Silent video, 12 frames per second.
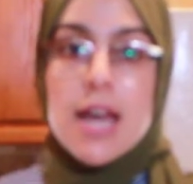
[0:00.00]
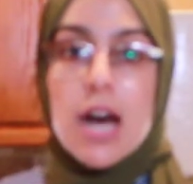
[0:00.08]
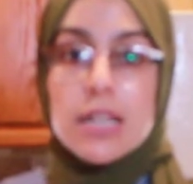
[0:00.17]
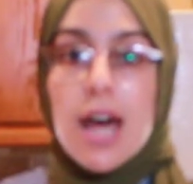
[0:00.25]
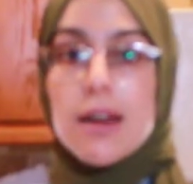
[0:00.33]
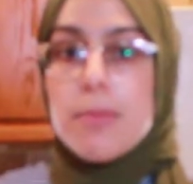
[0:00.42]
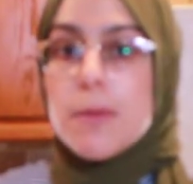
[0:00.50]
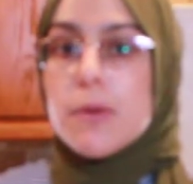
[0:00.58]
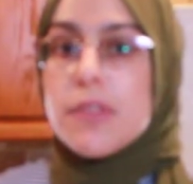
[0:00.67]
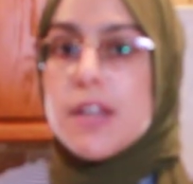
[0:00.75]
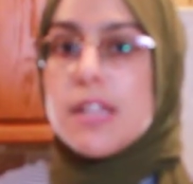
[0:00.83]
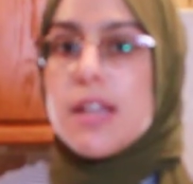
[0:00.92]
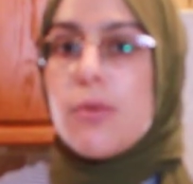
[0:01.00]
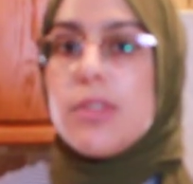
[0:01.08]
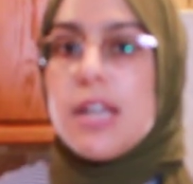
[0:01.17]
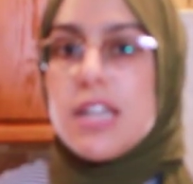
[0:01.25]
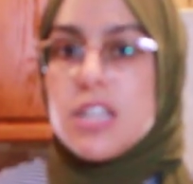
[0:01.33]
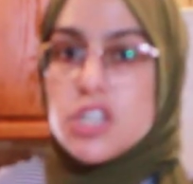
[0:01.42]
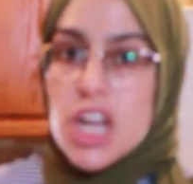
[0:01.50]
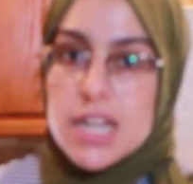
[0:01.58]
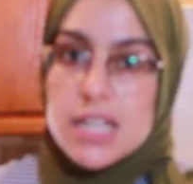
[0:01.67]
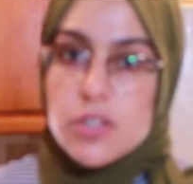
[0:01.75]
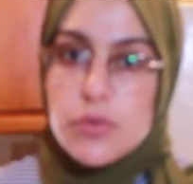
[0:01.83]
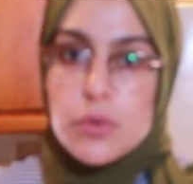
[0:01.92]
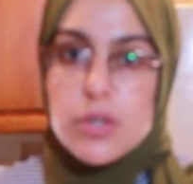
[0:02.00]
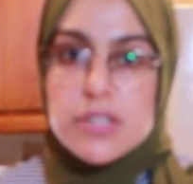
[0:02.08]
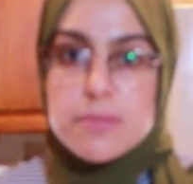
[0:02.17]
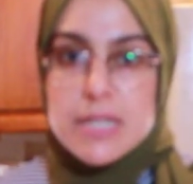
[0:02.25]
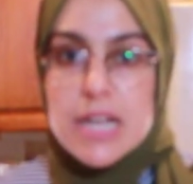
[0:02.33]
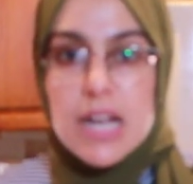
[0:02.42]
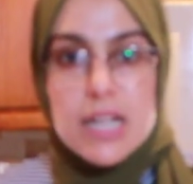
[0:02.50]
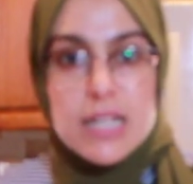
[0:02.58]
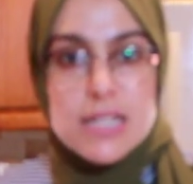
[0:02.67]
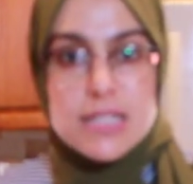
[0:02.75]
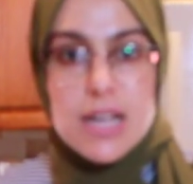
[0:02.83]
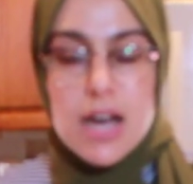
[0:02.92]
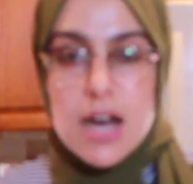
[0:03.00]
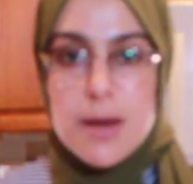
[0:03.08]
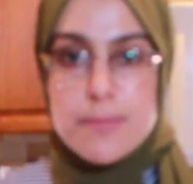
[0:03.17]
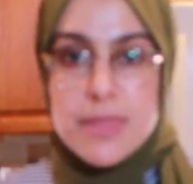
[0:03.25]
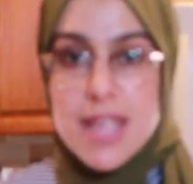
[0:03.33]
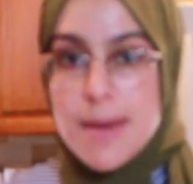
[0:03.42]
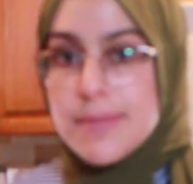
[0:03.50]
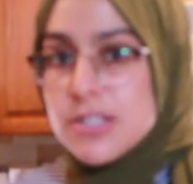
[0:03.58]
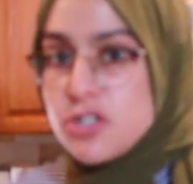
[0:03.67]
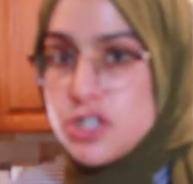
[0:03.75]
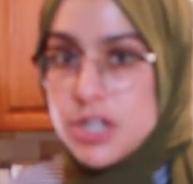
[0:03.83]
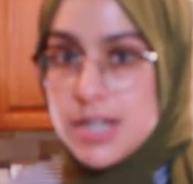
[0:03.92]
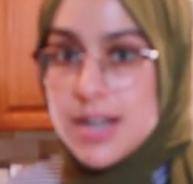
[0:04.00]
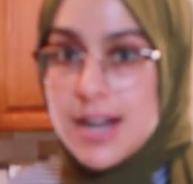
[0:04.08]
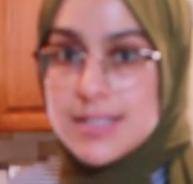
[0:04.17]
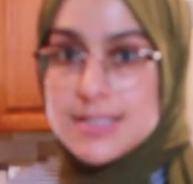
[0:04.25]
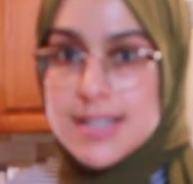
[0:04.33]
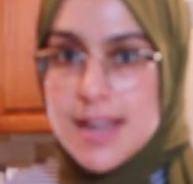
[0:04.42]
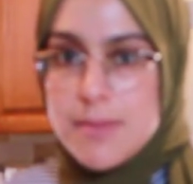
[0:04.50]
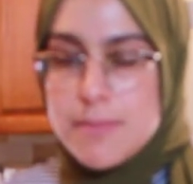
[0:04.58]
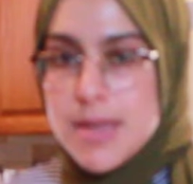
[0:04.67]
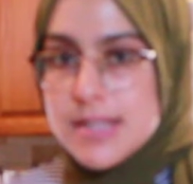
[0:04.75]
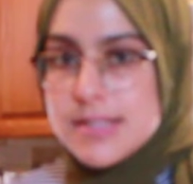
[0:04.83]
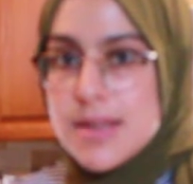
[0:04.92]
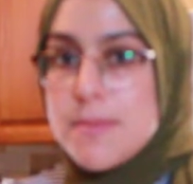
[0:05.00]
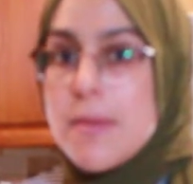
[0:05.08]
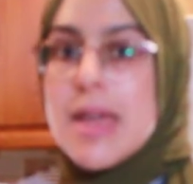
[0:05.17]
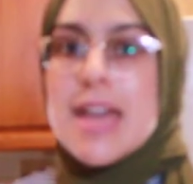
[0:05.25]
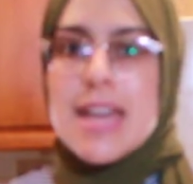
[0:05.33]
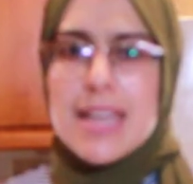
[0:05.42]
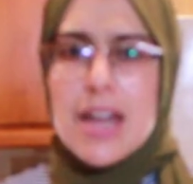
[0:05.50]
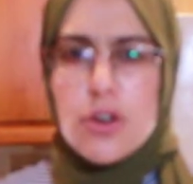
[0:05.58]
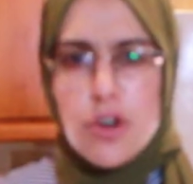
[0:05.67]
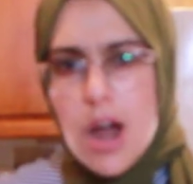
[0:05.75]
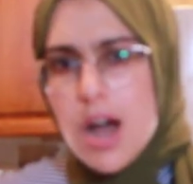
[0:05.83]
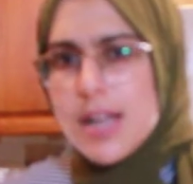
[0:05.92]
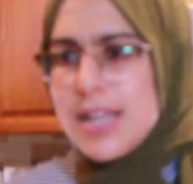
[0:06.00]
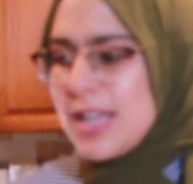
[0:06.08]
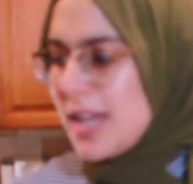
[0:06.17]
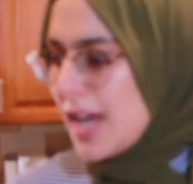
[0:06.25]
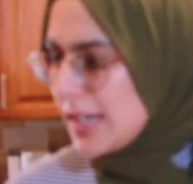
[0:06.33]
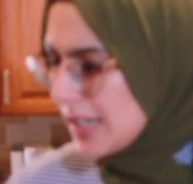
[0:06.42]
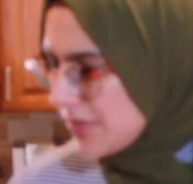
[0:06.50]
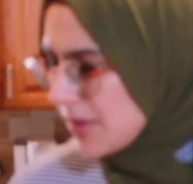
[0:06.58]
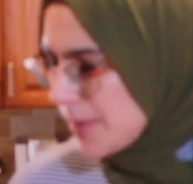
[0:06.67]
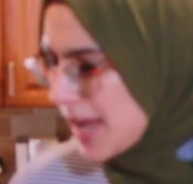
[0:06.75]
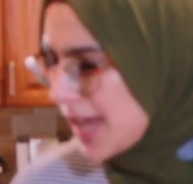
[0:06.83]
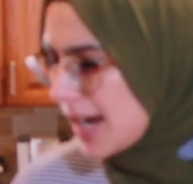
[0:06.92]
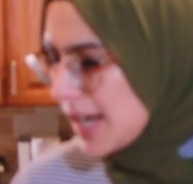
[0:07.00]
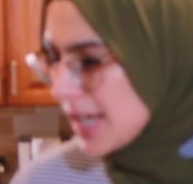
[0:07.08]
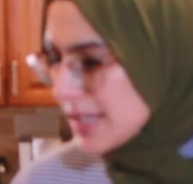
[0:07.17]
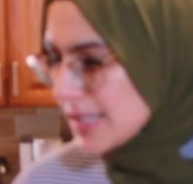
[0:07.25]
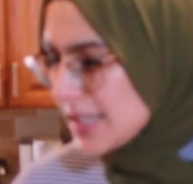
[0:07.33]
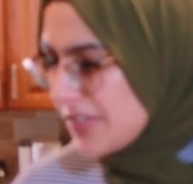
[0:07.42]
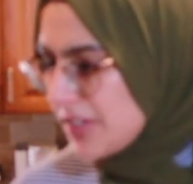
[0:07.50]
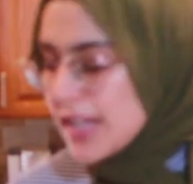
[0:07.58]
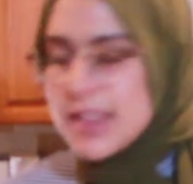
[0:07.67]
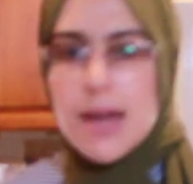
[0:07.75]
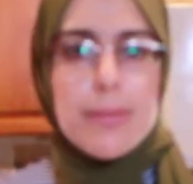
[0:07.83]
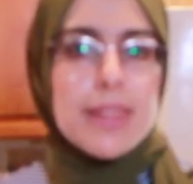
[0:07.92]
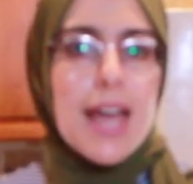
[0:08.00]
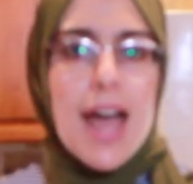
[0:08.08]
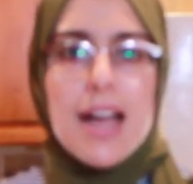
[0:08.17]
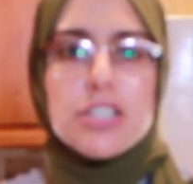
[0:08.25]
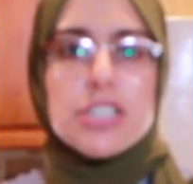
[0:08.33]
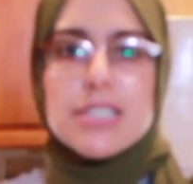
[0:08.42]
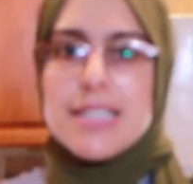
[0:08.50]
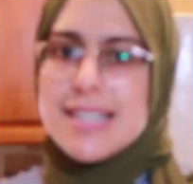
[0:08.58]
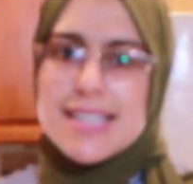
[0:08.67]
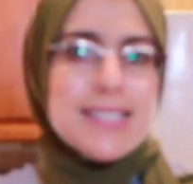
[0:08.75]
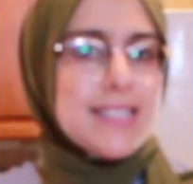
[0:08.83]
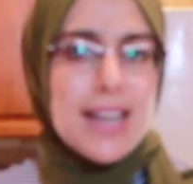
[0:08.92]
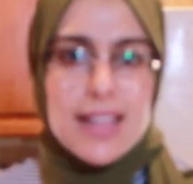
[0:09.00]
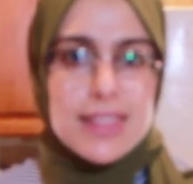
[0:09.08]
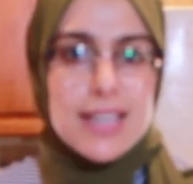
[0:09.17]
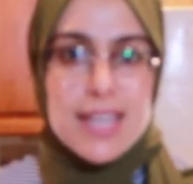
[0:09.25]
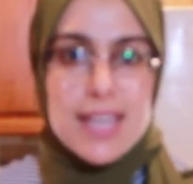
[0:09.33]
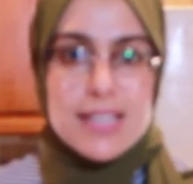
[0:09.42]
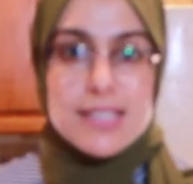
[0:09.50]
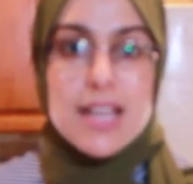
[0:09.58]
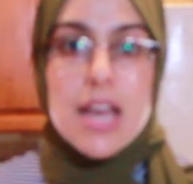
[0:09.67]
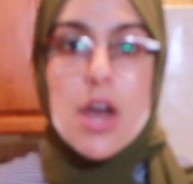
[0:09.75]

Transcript: A lot of people think that when they eat Chinese food, it's because the MSG content makes them get groggy and give them a headache and stuff like that. But that actually is not the case.